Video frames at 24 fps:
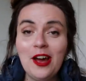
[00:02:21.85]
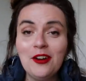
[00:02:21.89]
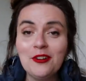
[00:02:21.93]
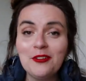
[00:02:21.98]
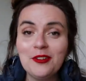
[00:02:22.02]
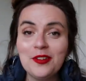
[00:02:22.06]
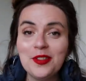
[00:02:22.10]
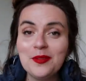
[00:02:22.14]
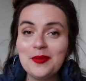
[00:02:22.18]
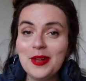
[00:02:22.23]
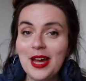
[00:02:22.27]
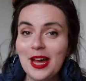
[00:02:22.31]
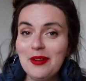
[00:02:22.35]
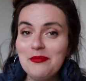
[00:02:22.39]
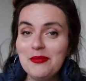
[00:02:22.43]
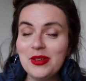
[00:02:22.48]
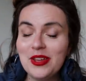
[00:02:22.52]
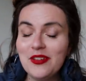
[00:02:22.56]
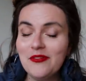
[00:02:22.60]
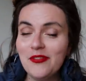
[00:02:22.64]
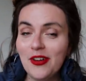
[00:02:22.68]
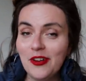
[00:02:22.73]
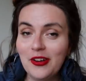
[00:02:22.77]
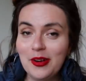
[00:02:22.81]
algorithm can
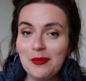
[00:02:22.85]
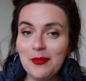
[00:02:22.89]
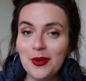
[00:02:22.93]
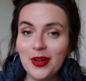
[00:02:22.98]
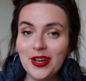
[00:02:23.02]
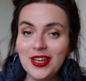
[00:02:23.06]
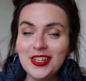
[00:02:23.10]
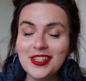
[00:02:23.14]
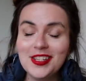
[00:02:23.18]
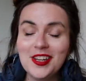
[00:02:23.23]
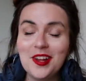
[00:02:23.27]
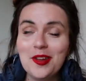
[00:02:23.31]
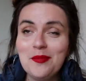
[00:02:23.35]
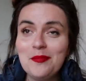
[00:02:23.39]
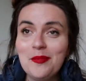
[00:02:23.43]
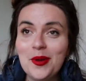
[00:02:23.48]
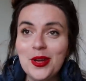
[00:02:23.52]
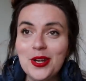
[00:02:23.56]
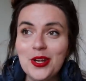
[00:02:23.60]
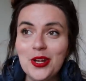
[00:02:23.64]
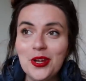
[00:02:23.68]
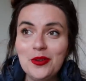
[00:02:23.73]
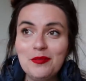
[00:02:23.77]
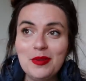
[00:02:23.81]
be very biased, and I'm
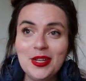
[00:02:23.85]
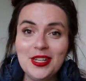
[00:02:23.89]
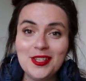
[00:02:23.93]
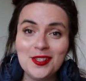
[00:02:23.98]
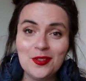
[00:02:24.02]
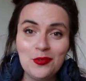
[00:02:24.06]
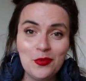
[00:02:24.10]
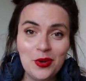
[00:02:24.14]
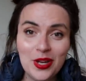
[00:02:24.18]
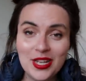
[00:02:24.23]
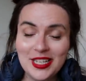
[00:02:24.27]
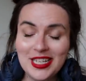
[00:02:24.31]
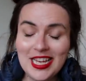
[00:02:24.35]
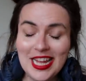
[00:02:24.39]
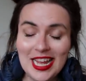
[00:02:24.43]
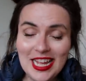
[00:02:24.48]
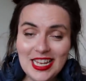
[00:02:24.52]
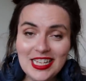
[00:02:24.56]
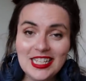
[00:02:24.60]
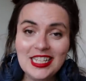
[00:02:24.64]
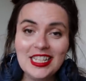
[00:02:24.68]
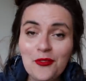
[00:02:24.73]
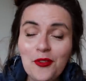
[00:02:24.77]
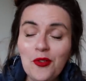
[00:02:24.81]
by no means the worst
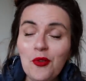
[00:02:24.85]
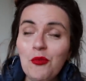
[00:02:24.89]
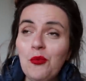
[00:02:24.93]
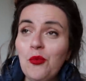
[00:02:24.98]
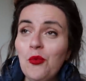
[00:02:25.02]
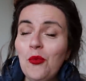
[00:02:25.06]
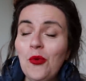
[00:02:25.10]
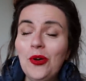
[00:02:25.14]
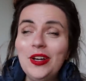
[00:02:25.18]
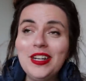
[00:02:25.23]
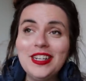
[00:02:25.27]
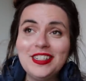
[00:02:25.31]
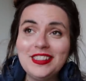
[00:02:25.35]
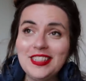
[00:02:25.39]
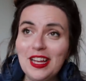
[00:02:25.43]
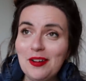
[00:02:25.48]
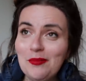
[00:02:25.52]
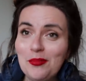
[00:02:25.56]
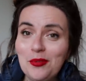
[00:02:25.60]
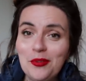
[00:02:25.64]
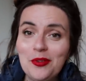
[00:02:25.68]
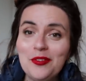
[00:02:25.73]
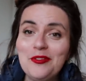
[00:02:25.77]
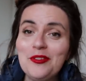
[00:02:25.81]
hit. For one
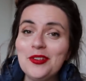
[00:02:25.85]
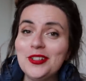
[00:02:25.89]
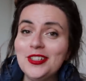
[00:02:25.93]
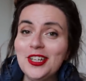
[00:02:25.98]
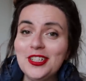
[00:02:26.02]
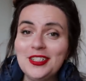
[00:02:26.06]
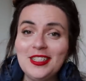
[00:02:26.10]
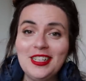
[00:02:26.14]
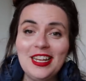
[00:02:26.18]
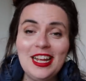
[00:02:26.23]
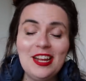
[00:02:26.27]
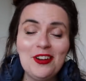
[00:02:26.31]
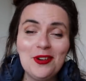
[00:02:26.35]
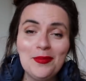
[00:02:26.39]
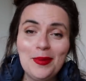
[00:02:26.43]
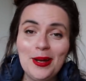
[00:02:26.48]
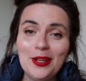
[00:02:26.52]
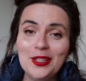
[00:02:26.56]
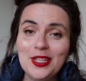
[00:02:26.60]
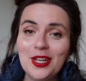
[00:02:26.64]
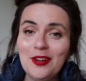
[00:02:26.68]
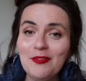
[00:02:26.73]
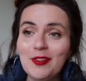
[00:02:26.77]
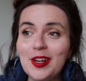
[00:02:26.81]
example, if you'd like to hear
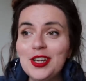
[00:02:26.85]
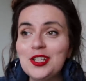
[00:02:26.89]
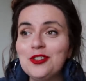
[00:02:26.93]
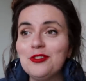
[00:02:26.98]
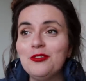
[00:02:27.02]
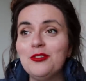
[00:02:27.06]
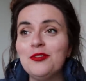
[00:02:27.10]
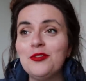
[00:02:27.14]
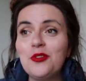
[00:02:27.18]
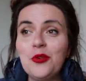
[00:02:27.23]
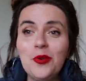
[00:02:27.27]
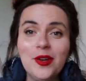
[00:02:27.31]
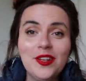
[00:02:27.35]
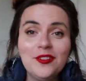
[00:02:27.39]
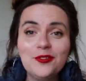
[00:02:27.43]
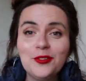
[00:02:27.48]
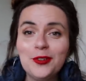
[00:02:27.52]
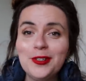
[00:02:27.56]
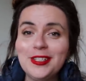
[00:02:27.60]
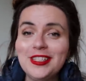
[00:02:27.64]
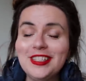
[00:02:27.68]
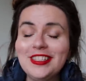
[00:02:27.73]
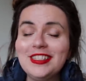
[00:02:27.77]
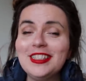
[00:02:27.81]
about the erasure of queer
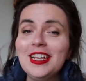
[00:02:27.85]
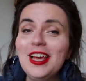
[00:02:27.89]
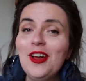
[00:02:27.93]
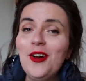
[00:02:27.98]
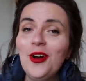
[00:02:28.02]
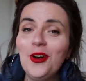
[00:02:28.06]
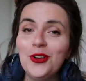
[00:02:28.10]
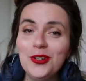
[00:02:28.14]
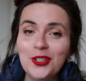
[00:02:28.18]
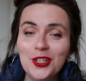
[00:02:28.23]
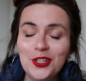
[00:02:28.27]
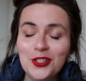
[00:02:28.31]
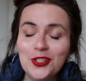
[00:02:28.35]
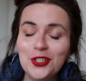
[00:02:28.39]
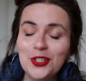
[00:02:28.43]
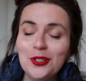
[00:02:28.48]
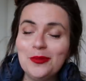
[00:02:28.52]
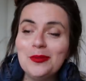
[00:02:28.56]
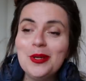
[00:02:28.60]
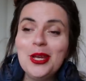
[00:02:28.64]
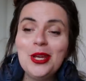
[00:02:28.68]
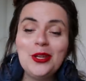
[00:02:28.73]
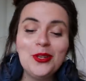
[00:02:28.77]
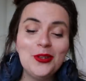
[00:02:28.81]
voices on
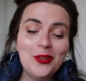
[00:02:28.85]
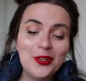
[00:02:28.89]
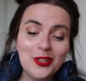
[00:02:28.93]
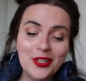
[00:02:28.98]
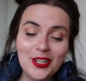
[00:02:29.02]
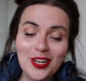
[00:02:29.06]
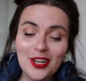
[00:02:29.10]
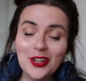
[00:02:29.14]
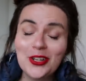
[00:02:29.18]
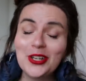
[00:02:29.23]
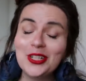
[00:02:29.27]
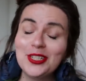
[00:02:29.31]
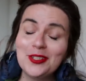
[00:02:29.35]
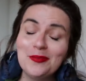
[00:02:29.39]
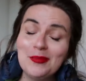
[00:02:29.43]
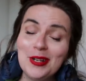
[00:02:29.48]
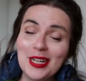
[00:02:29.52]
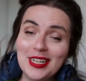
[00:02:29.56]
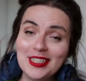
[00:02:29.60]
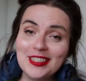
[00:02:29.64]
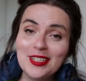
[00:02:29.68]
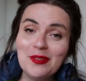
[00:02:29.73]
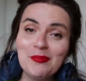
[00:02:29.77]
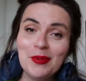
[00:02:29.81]
YouTube, you can look at some
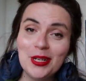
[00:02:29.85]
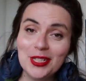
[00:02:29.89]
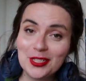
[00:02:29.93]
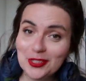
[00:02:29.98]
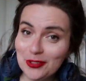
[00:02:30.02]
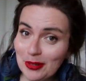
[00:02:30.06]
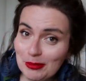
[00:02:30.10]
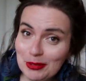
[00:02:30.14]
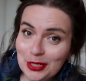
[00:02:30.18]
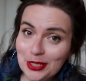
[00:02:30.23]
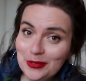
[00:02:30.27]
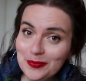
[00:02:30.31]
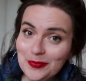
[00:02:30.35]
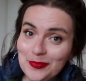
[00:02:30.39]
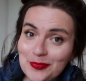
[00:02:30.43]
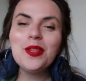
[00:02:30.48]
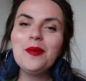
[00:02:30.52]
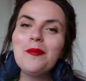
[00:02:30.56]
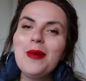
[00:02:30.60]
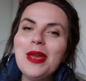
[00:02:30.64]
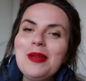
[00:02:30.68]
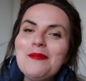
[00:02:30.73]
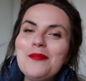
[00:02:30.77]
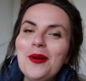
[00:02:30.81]
links in my description. But one of
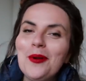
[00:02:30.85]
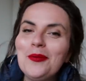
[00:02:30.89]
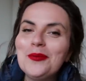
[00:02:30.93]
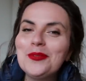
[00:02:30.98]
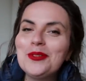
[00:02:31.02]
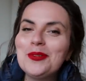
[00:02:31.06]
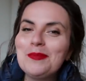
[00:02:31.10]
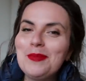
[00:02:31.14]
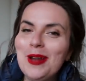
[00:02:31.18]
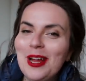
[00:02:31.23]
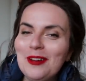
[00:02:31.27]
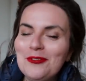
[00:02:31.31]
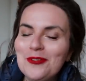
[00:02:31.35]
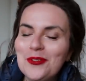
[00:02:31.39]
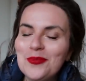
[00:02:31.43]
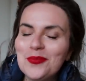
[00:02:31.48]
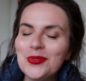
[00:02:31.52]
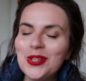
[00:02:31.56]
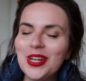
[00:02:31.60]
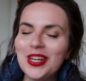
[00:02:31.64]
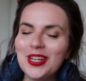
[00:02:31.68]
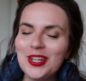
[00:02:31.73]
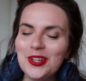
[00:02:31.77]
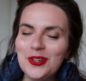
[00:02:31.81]
the main problems with
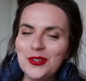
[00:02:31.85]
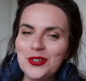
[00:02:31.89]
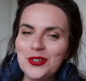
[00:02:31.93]
platforms like